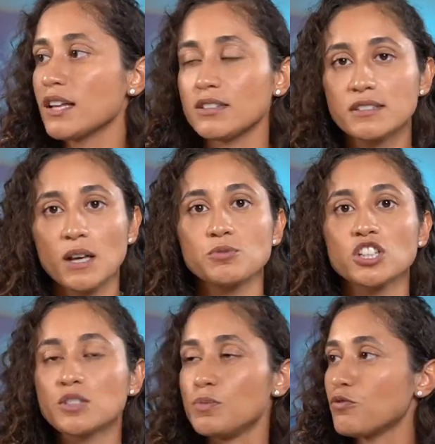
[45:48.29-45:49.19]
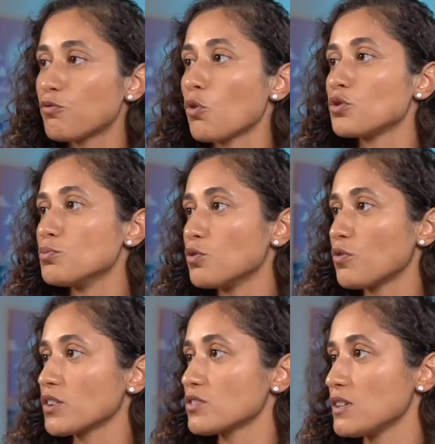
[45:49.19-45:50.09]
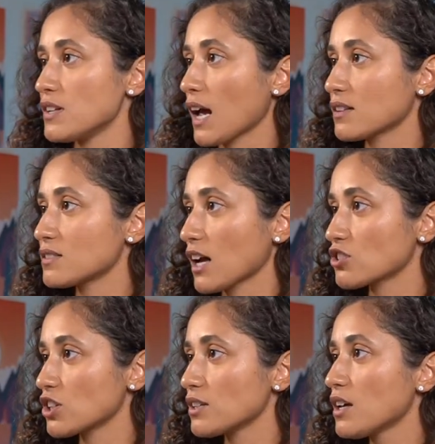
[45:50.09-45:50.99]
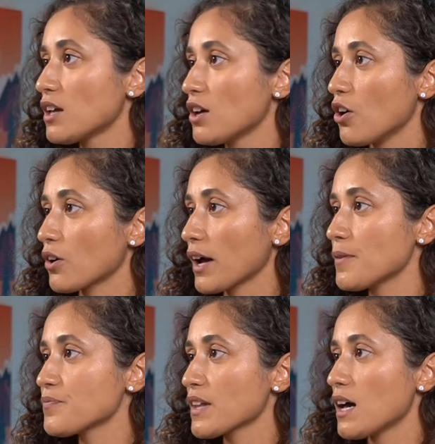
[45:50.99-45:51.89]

the subjects before you move on to the next section, okay?